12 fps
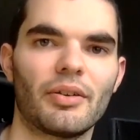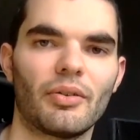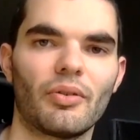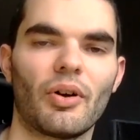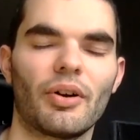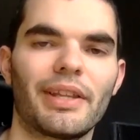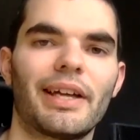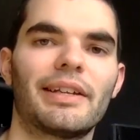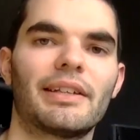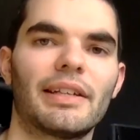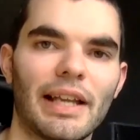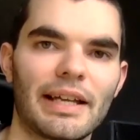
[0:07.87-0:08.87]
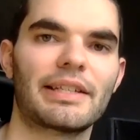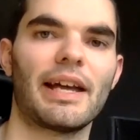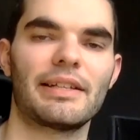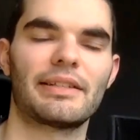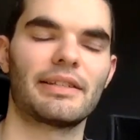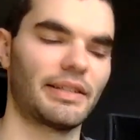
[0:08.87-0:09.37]
All right, then, let's get
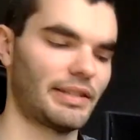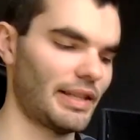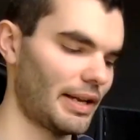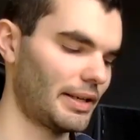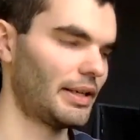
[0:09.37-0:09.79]
into this then.